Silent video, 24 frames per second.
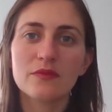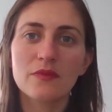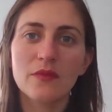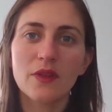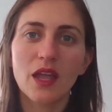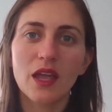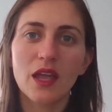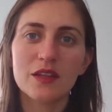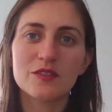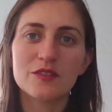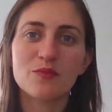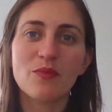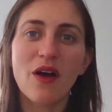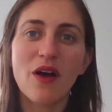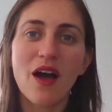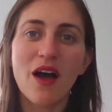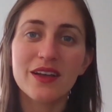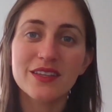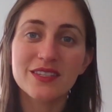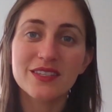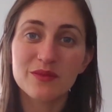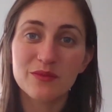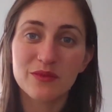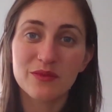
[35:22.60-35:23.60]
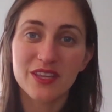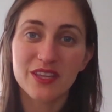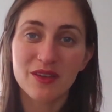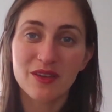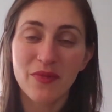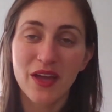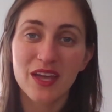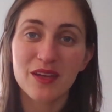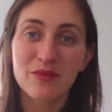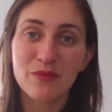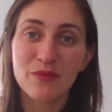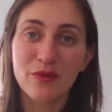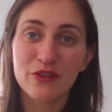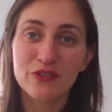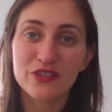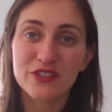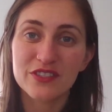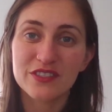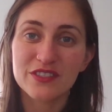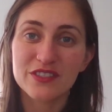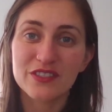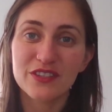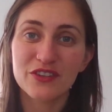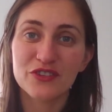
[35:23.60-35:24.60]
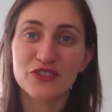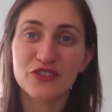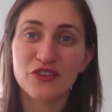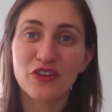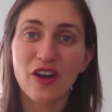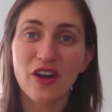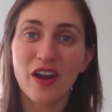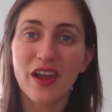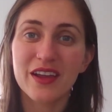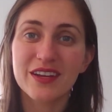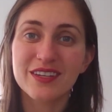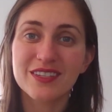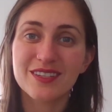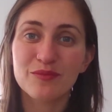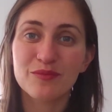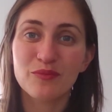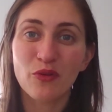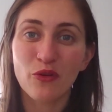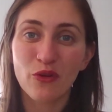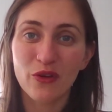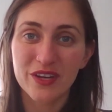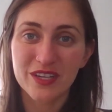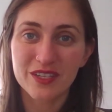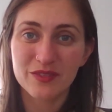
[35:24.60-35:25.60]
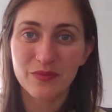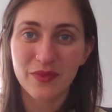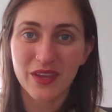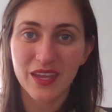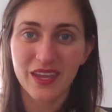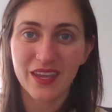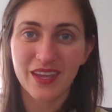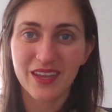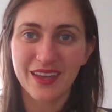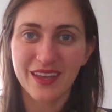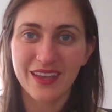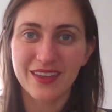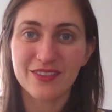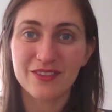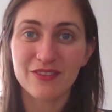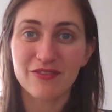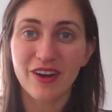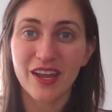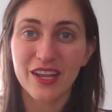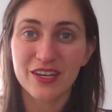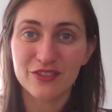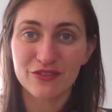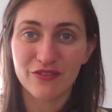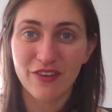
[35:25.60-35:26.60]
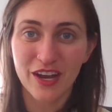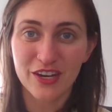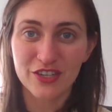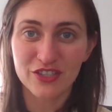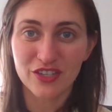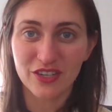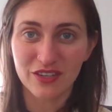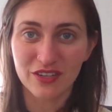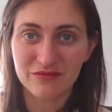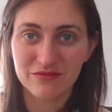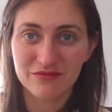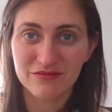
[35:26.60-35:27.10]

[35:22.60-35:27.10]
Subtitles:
It's possible that my emotions are trying to point me in the right direction.